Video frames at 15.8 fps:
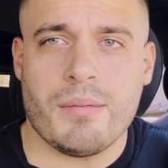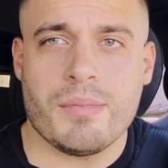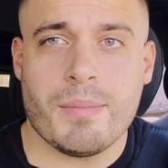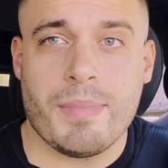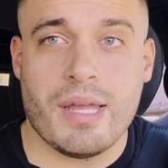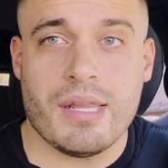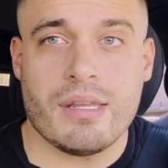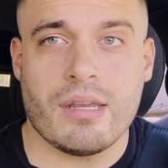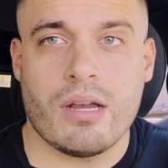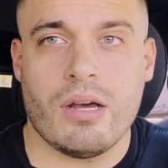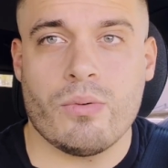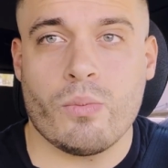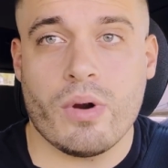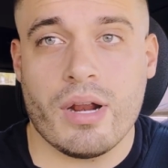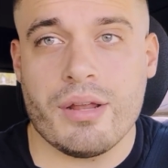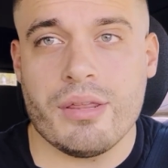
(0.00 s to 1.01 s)
Depending
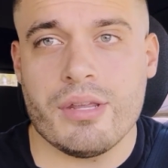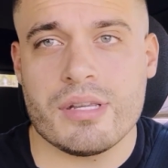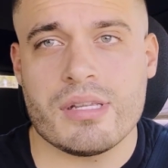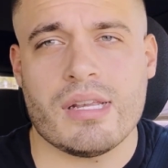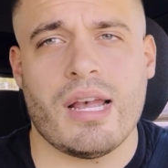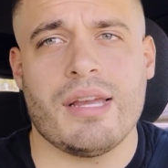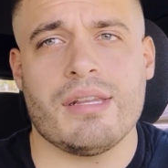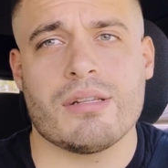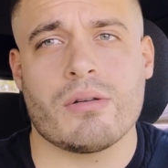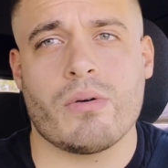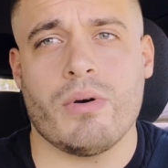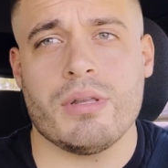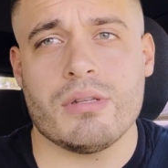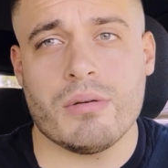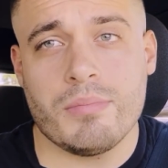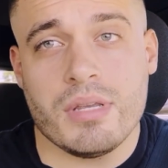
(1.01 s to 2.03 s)
on where the sign is
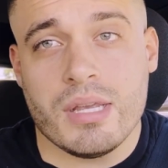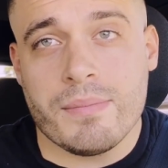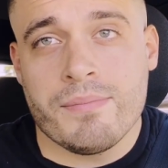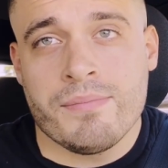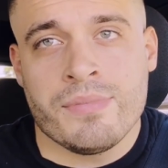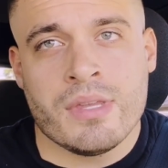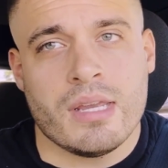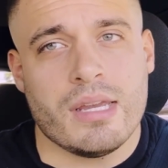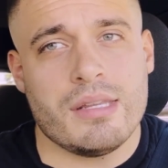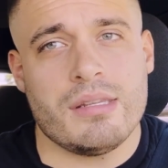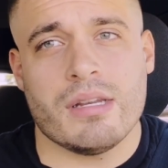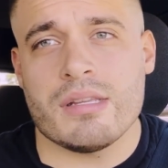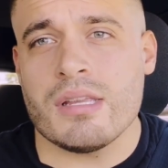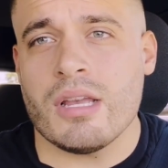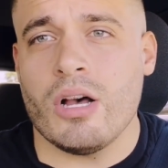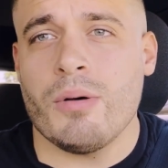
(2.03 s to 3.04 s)
going to be, it
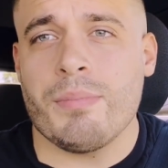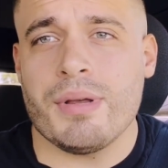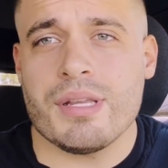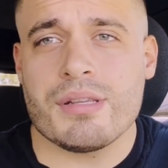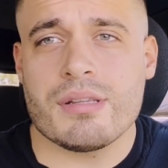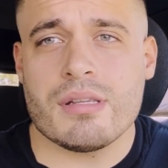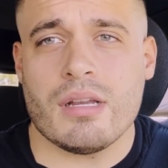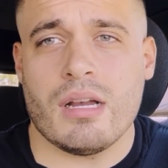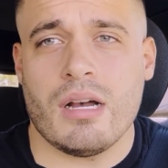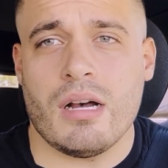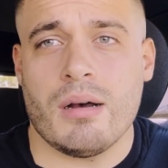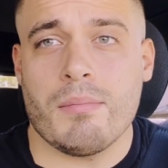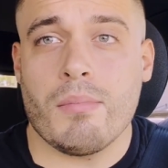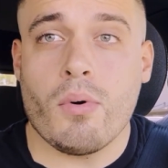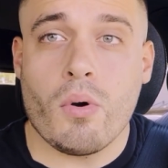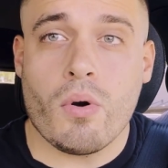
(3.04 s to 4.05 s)
does help us
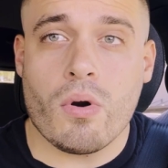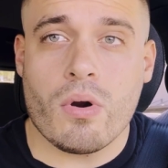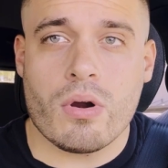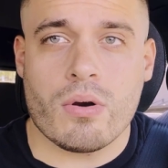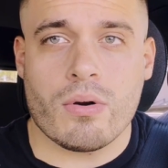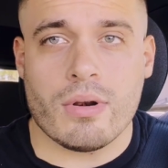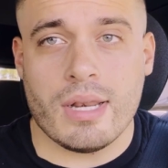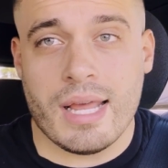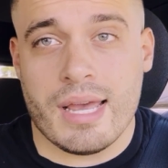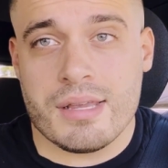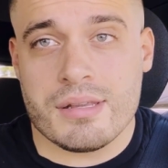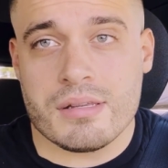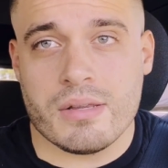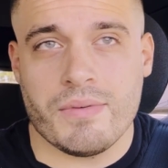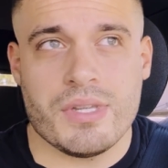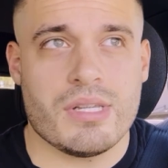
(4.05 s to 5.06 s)
more or
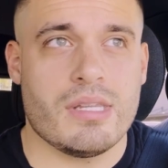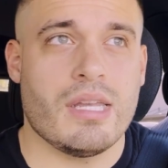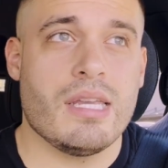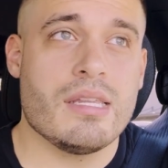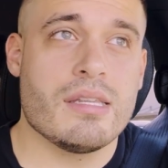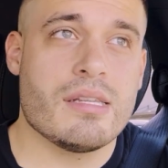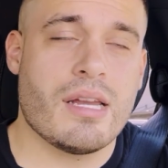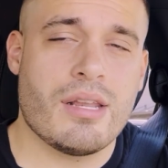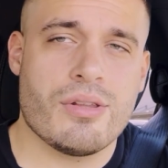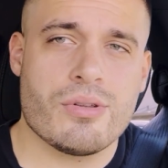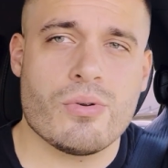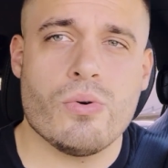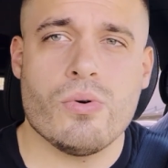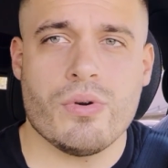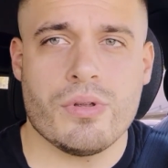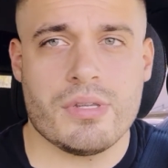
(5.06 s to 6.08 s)
less. If it's in the inside of the
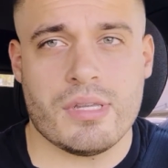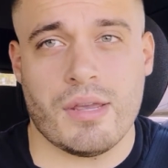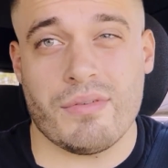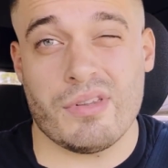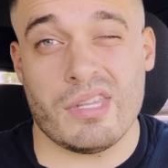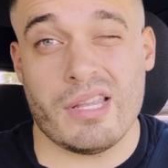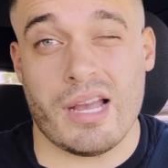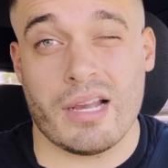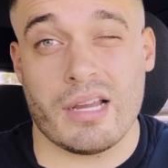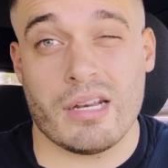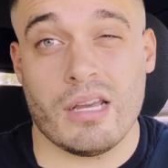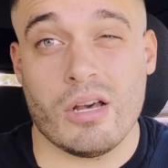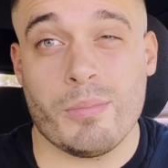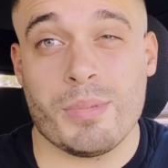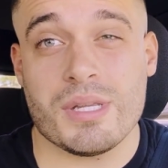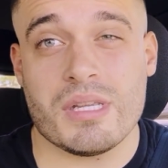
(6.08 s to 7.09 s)
school, it's definitely not going to
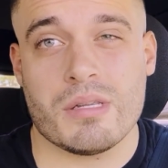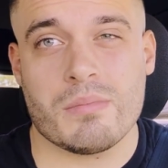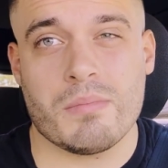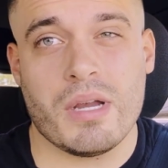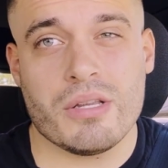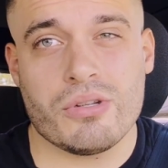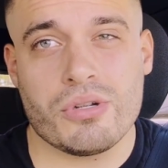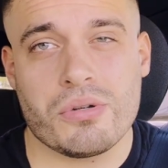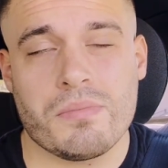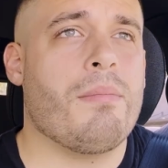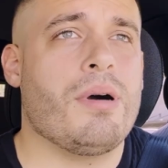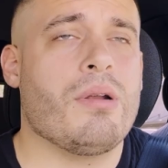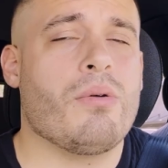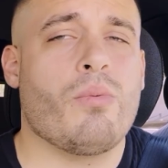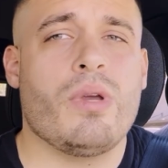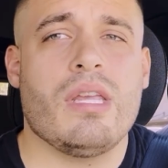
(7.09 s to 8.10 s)
help us as much,
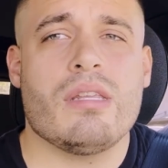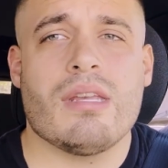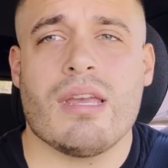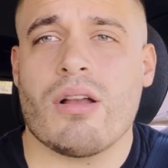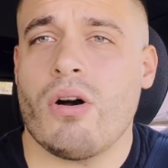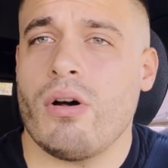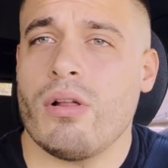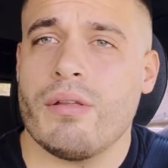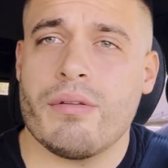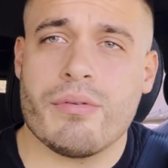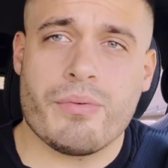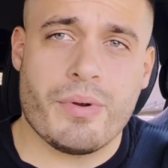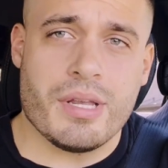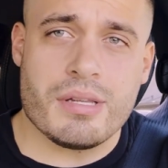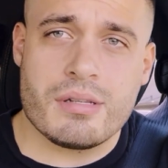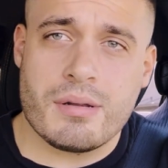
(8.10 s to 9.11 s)
but we take all of the
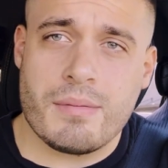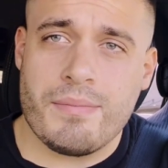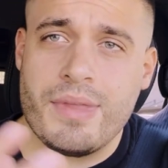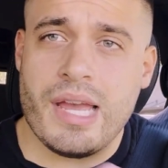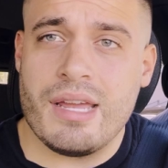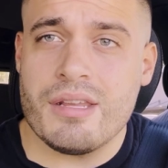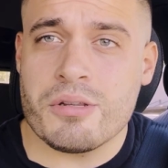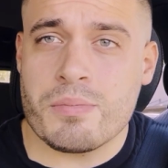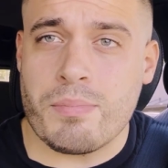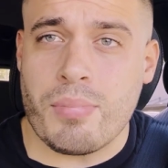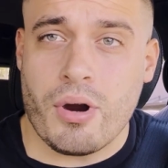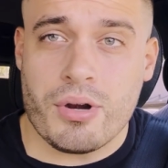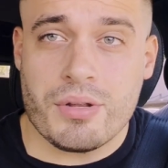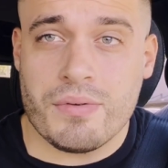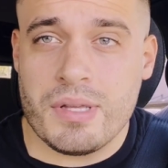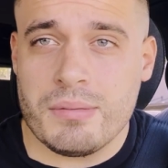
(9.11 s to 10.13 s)
risk. That is
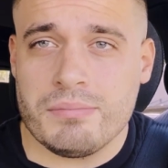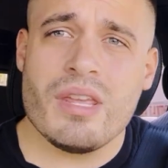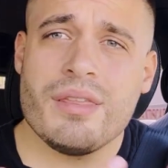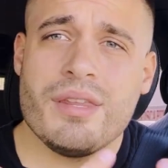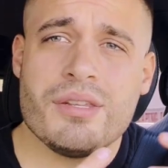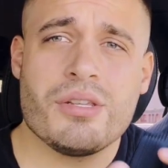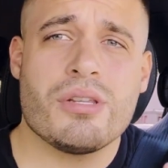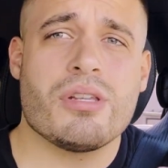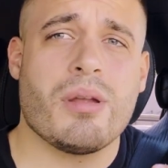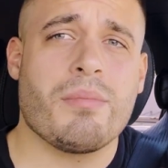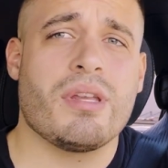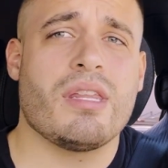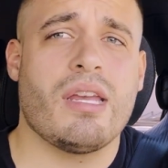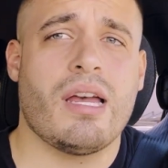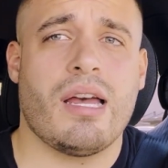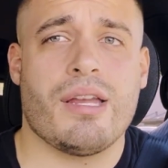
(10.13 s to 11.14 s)
part of it. This is
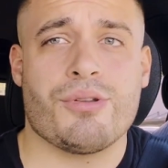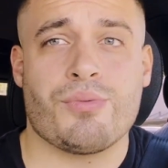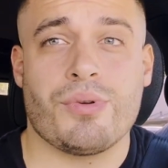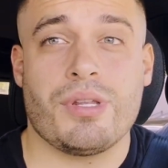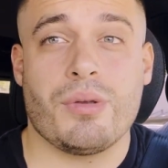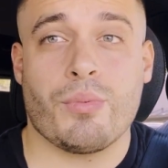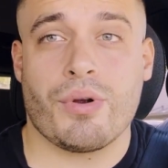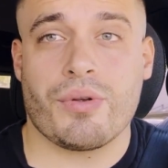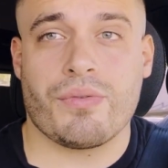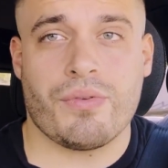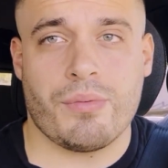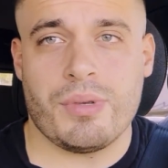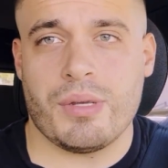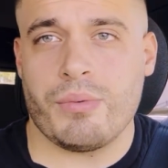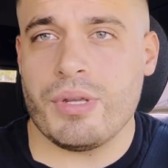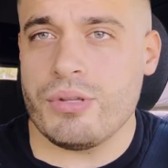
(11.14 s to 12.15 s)
something that has really worked for
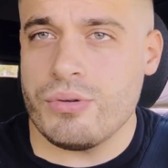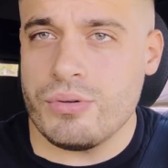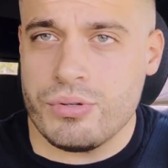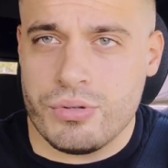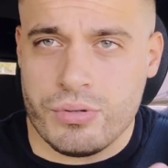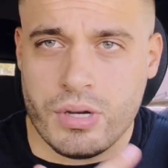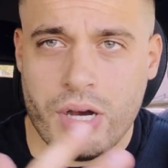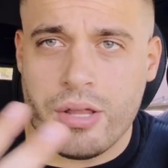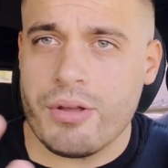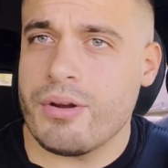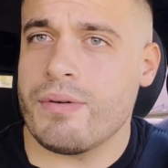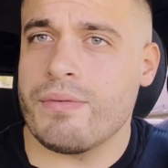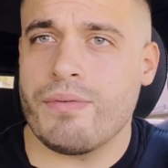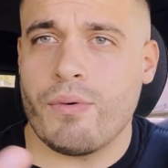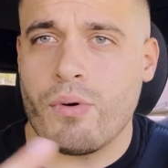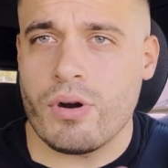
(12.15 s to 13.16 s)
me. We do other
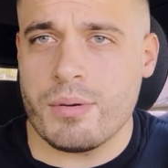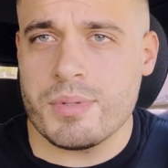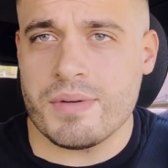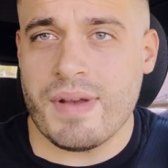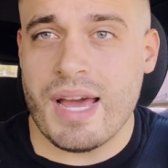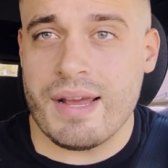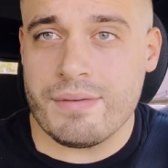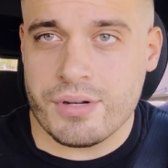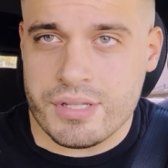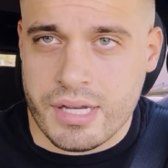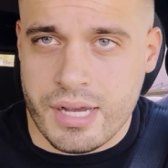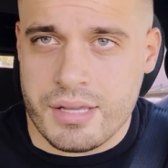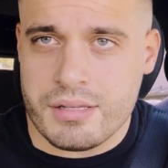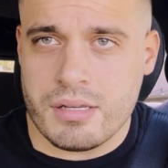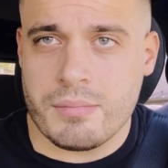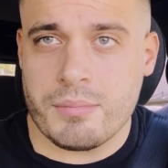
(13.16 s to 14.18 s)
forms of
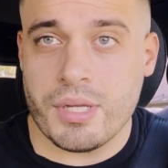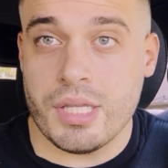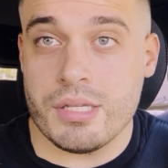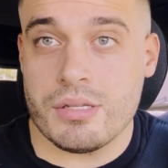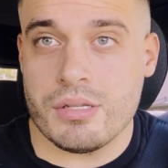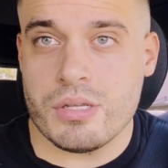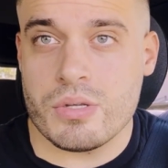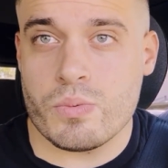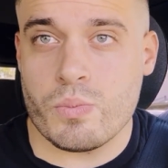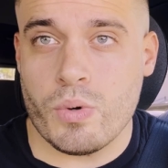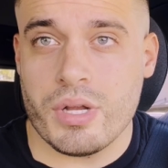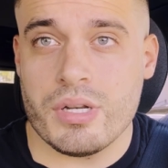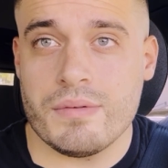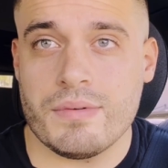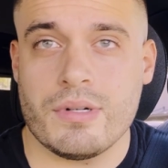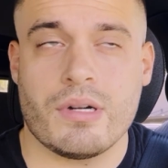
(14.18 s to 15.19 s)
advertising, but this is
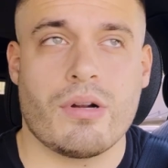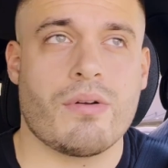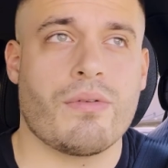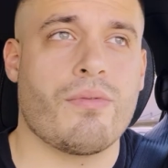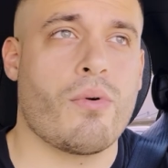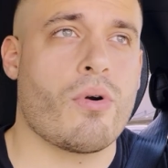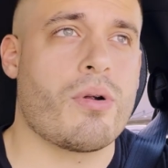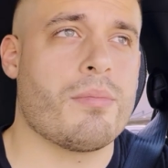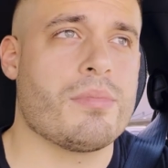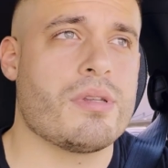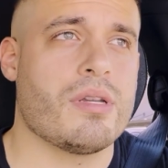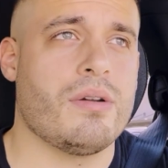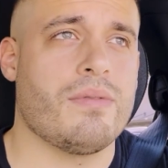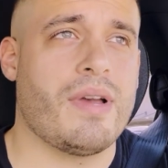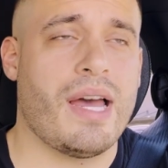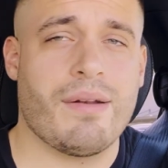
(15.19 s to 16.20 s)
one of our forms
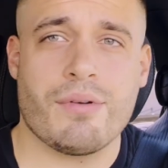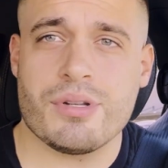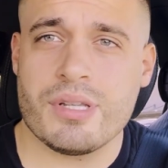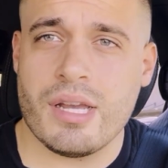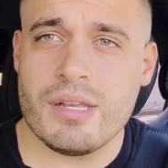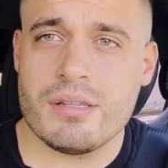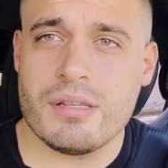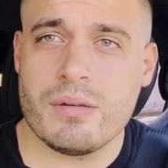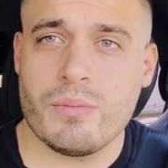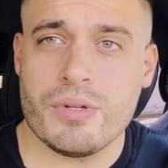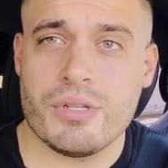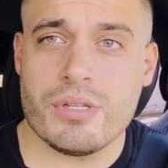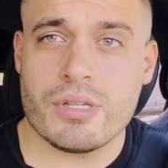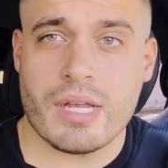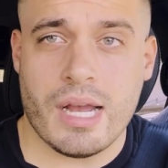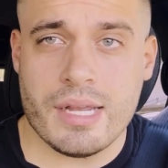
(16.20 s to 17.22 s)
of advertising,
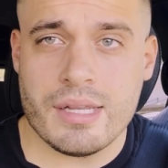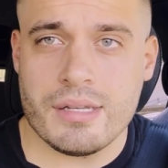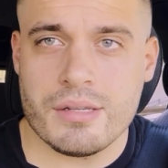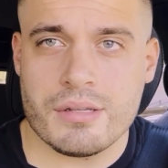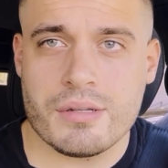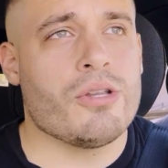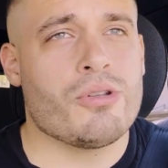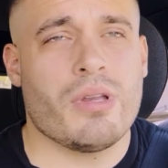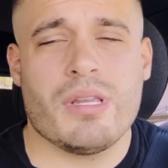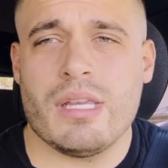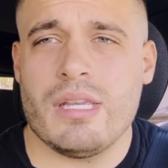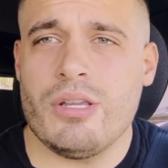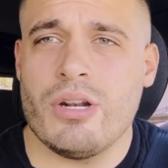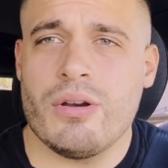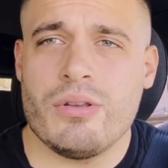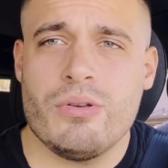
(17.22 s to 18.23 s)
which is kindness. So
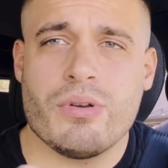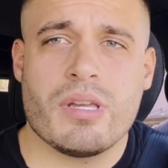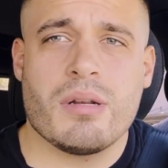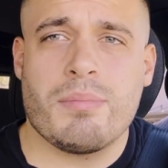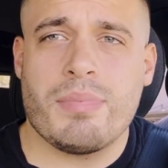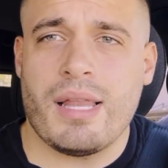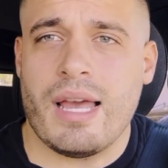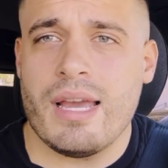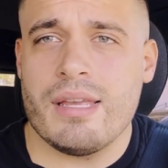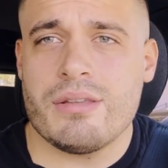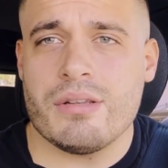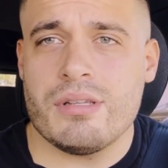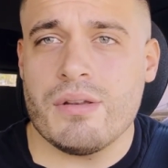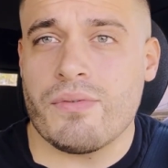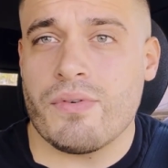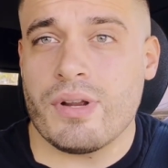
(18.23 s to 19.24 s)
you can apply it to
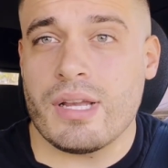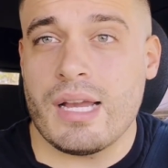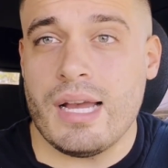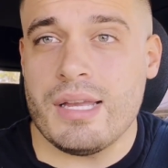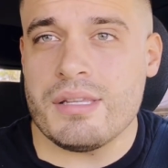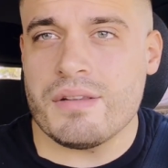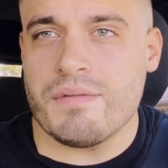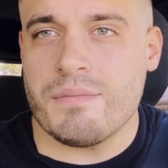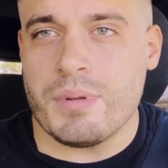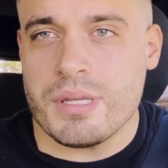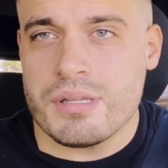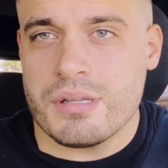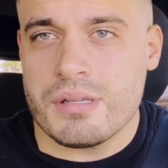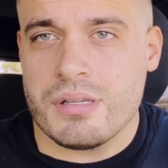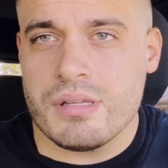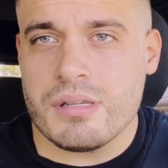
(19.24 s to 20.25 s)
different kinds of
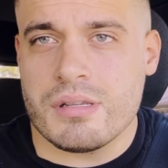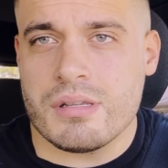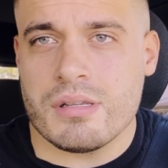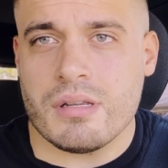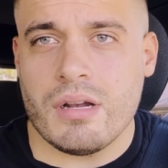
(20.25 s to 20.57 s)
businesses.